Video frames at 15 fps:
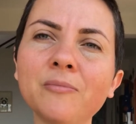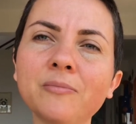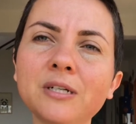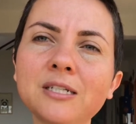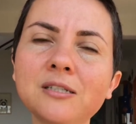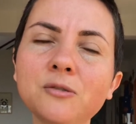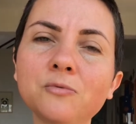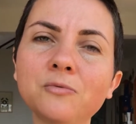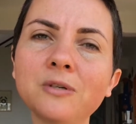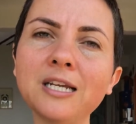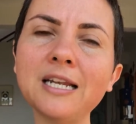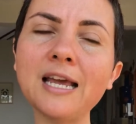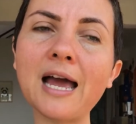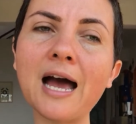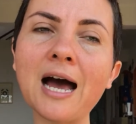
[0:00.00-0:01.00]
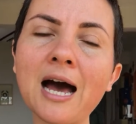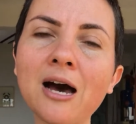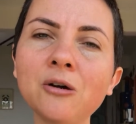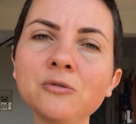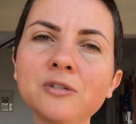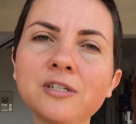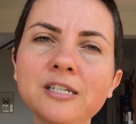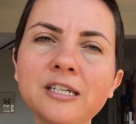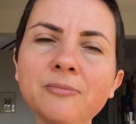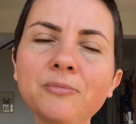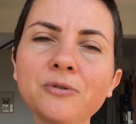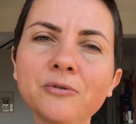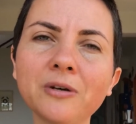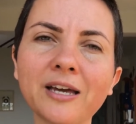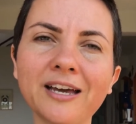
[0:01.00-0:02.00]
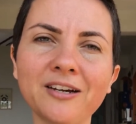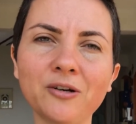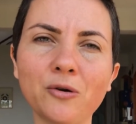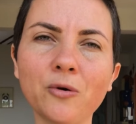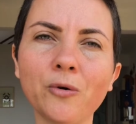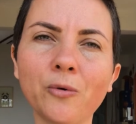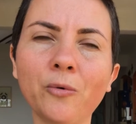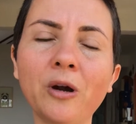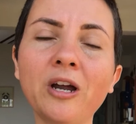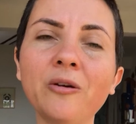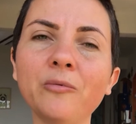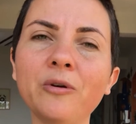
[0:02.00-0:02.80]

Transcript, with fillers: But it's really how deep you can go